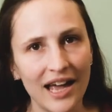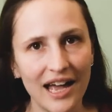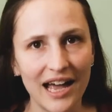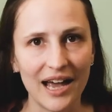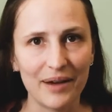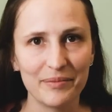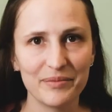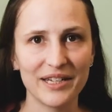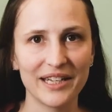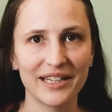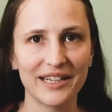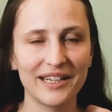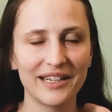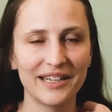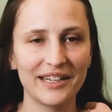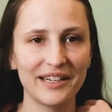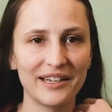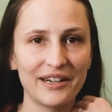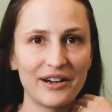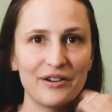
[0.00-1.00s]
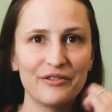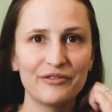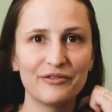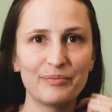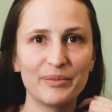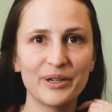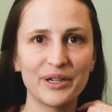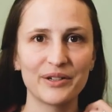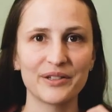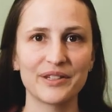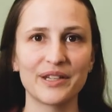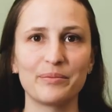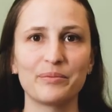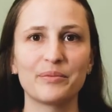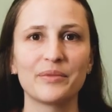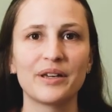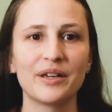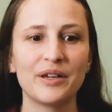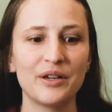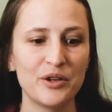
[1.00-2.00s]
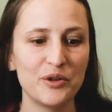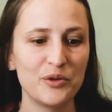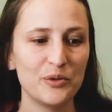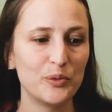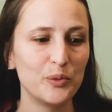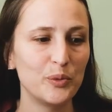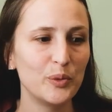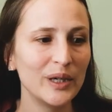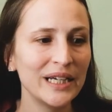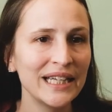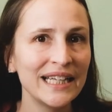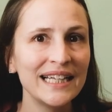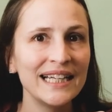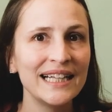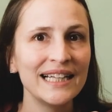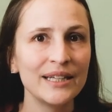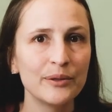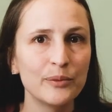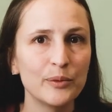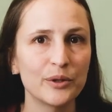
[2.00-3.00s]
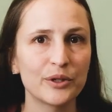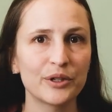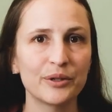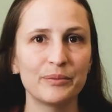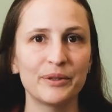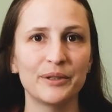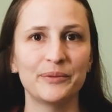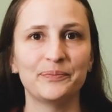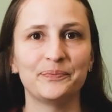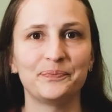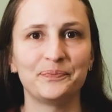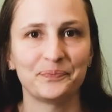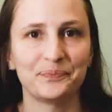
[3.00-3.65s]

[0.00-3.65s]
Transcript: I'm taking it off because I'm really warm.